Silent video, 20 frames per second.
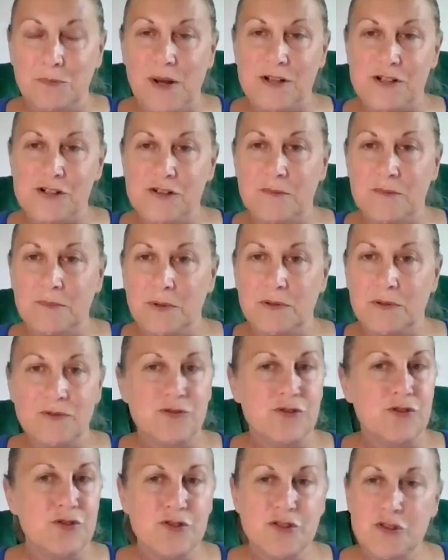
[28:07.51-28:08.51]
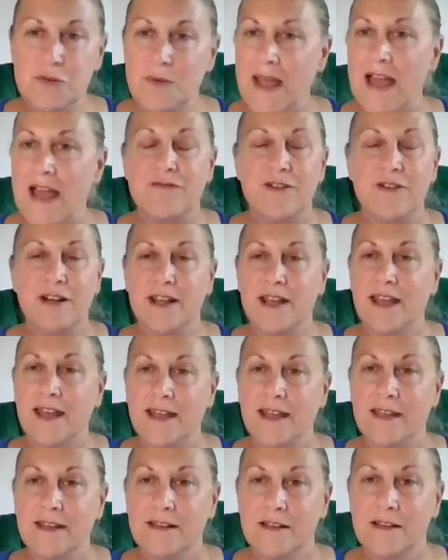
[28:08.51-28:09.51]
pressure and pulse, just do it every
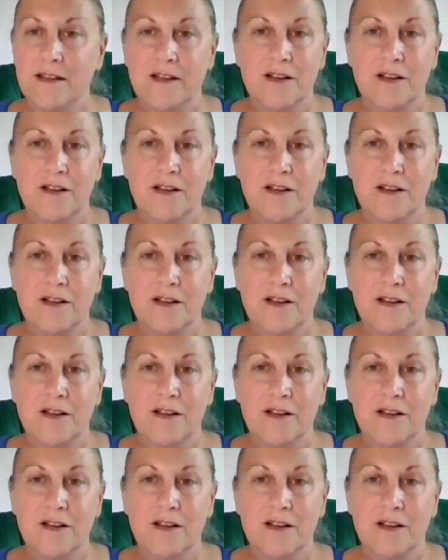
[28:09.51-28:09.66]
day.